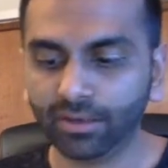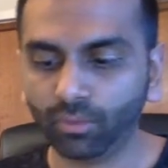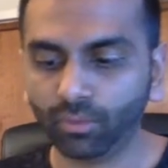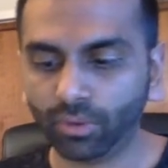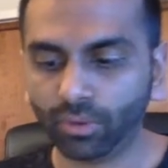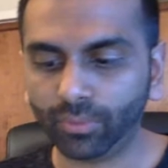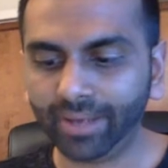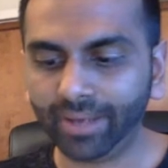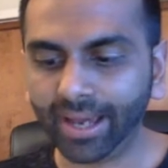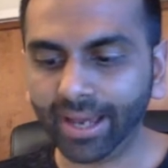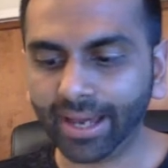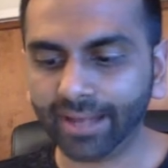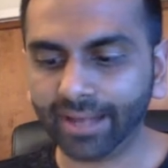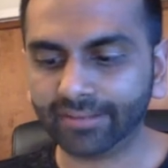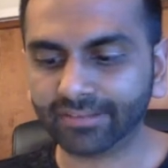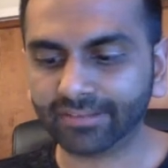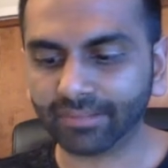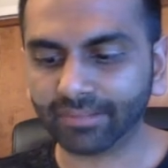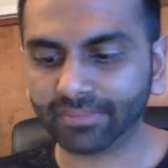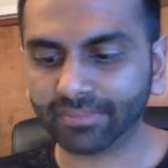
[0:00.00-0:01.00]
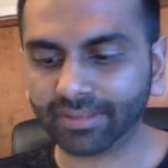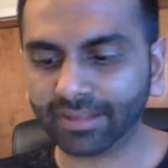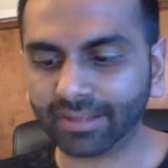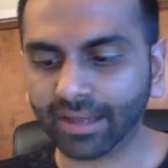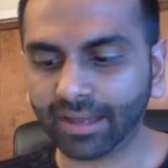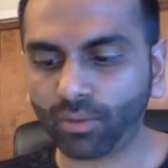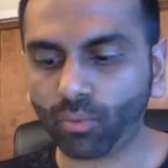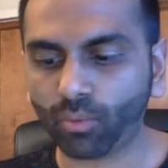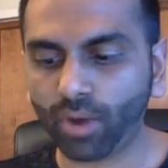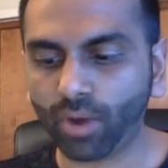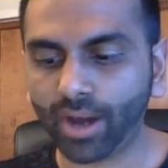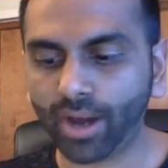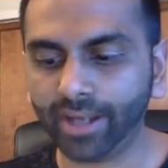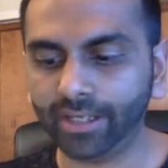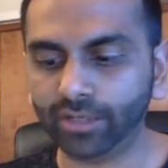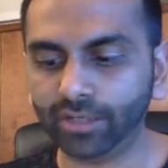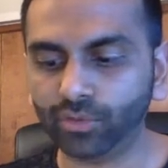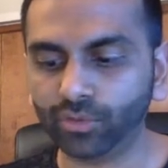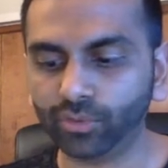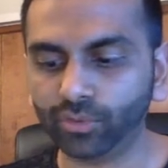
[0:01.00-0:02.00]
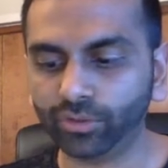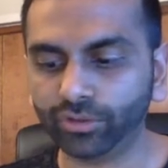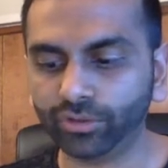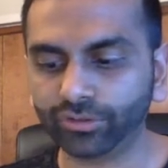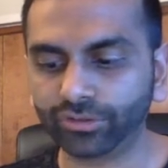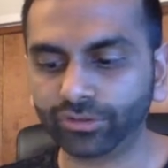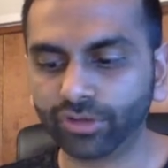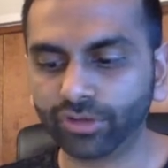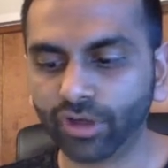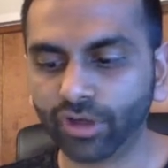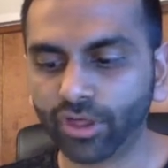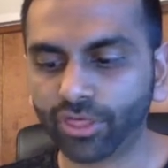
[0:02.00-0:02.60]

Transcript: When we had something like y equals